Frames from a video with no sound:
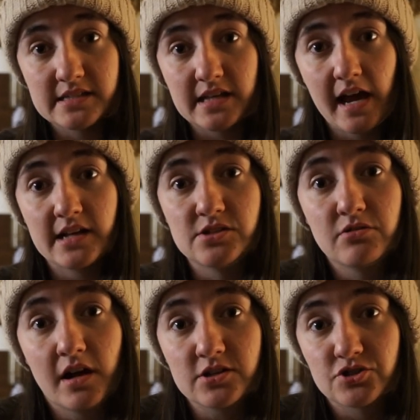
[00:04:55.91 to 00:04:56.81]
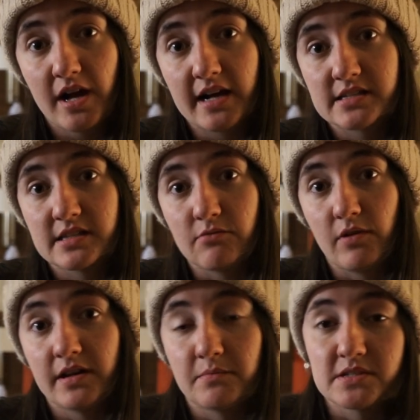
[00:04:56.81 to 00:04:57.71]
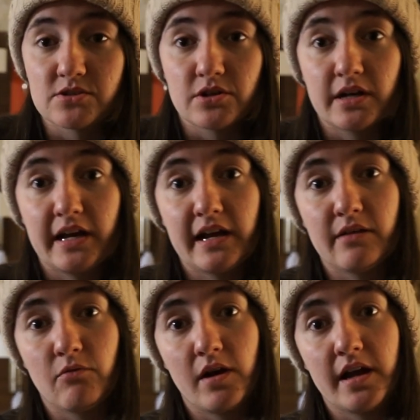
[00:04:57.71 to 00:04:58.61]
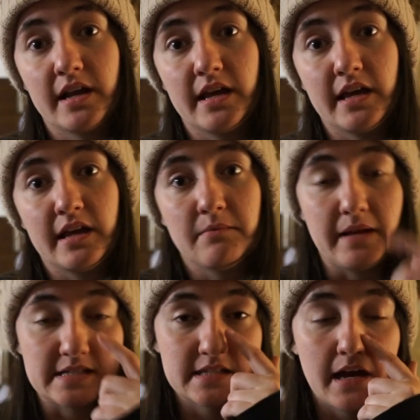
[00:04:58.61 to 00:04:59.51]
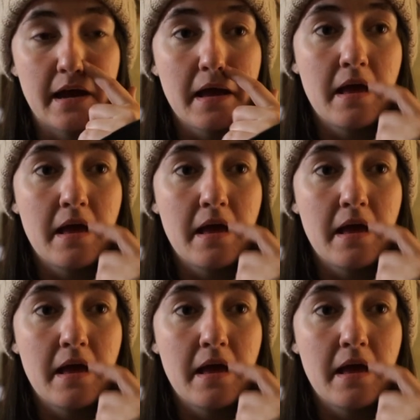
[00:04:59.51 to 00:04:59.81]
I had two contracts, one in Missouri and one in Mesa.